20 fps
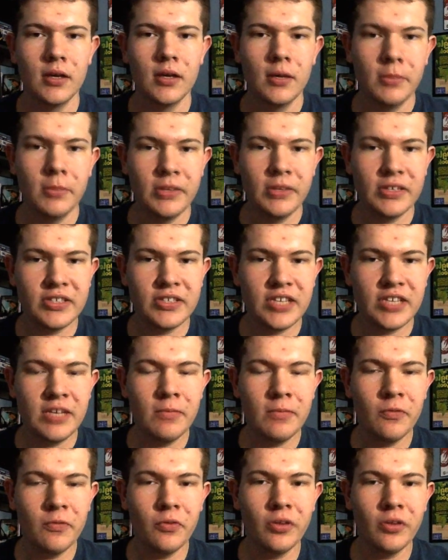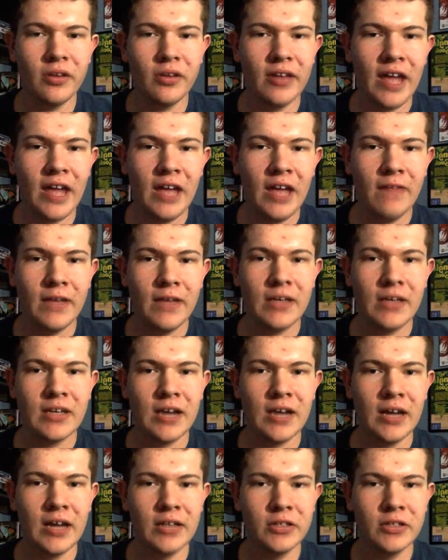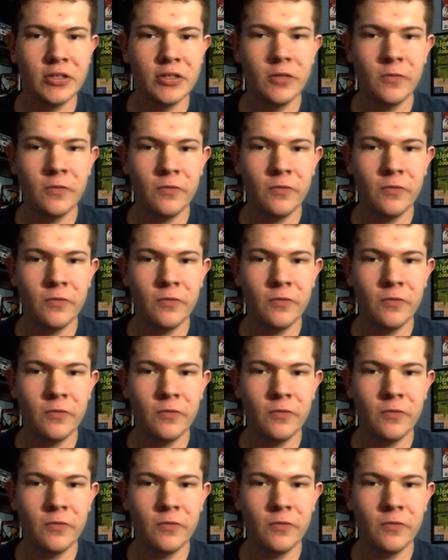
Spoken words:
But the scene before the Live Aid concert,